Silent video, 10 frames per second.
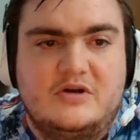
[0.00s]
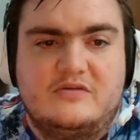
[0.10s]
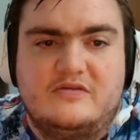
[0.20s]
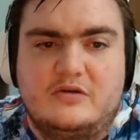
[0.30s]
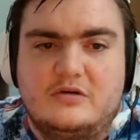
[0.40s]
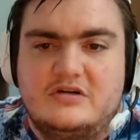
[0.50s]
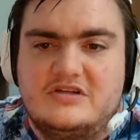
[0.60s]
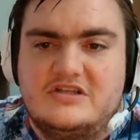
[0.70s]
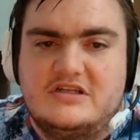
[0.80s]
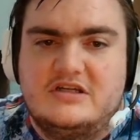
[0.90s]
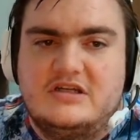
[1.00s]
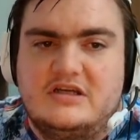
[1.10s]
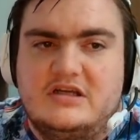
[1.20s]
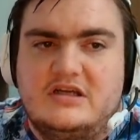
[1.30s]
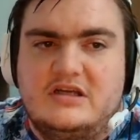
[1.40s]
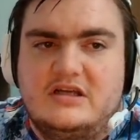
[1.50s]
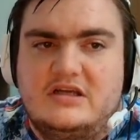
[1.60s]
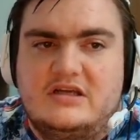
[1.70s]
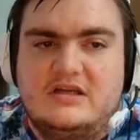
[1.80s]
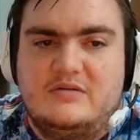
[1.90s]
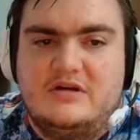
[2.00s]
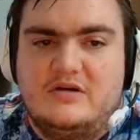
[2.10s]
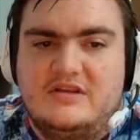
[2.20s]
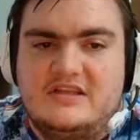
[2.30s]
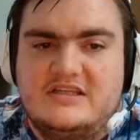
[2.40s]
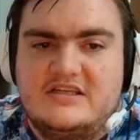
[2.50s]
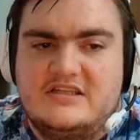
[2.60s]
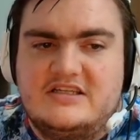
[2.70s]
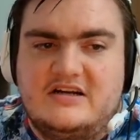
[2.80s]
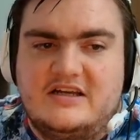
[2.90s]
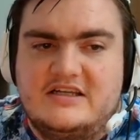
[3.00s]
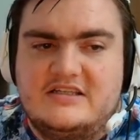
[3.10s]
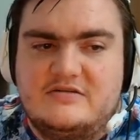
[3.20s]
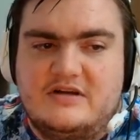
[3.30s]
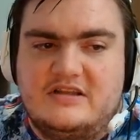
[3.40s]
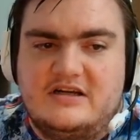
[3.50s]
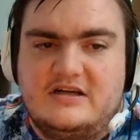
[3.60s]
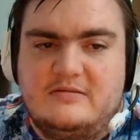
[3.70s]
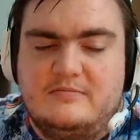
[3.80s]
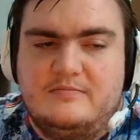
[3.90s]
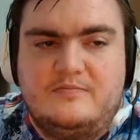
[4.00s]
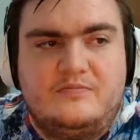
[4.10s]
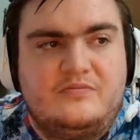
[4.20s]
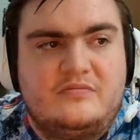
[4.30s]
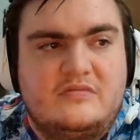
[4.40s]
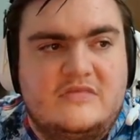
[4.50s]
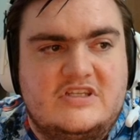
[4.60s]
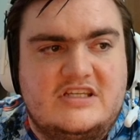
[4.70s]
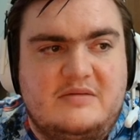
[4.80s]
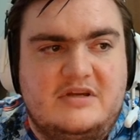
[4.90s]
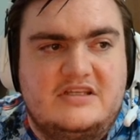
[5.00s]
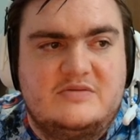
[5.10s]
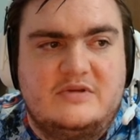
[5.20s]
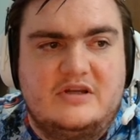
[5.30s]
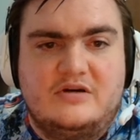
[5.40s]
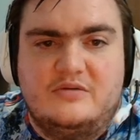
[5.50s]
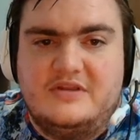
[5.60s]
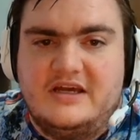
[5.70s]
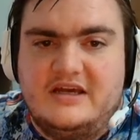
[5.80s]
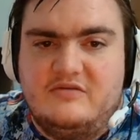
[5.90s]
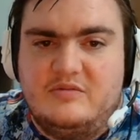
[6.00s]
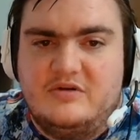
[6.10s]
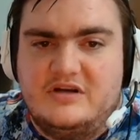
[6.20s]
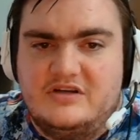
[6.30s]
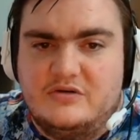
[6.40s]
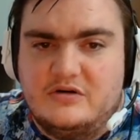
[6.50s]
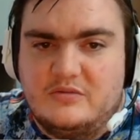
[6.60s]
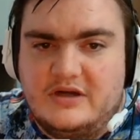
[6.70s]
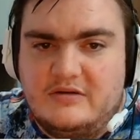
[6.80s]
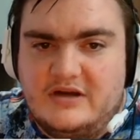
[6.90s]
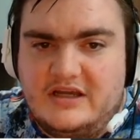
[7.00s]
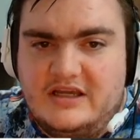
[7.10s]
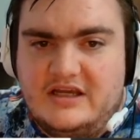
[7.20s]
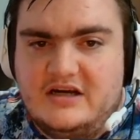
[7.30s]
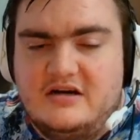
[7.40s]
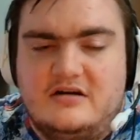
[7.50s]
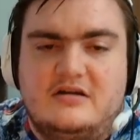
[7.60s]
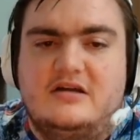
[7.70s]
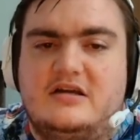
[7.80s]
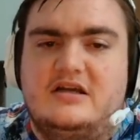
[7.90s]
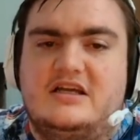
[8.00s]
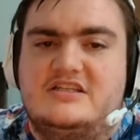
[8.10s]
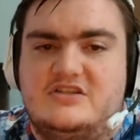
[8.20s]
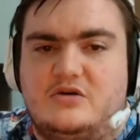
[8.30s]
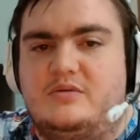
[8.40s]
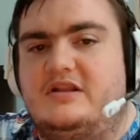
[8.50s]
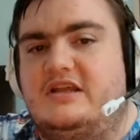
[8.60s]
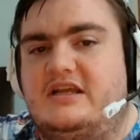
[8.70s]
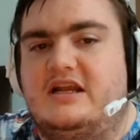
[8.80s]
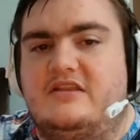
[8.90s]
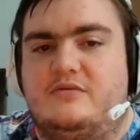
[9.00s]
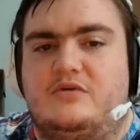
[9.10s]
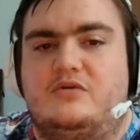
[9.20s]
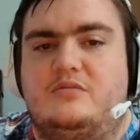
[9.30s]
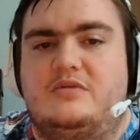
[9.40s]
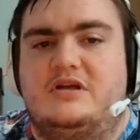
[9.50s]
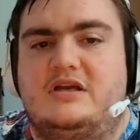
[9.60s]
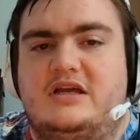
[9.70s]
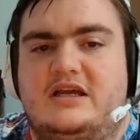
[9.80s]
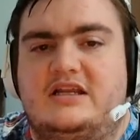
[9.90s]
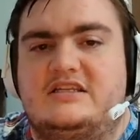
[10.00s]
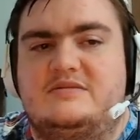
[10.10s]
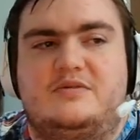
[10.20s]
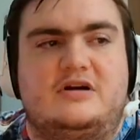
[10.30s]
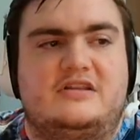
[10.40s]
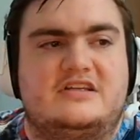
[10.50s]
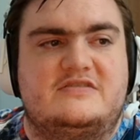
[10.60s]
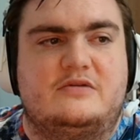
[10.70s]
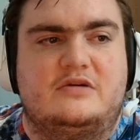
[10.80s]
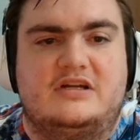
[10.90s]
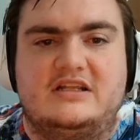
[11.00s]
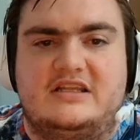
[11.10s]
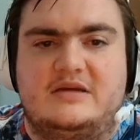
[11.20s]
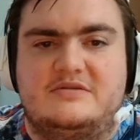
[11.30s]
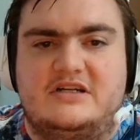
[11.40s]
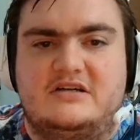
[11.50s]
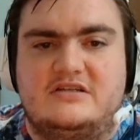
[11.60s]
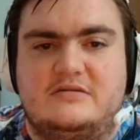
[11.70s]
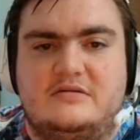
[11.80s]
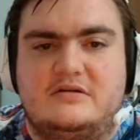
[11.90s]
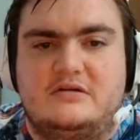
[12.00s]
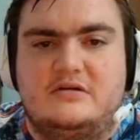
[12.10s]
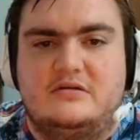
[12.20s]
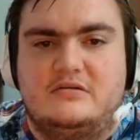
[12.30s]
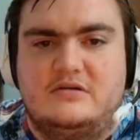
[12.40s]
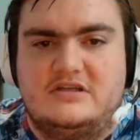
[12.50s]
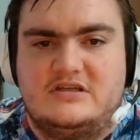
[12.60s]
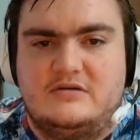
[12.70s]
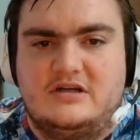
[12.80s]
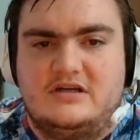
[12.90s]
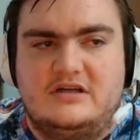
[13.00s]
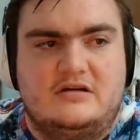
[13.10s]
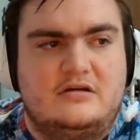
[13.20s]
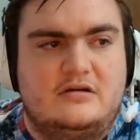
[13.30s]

floors. We know that these are the staircases right there. So that means we know that if we put a doorway right here, it's a doorway leading out of the room, and it's part of this floor, not the upstairs. What is going on here?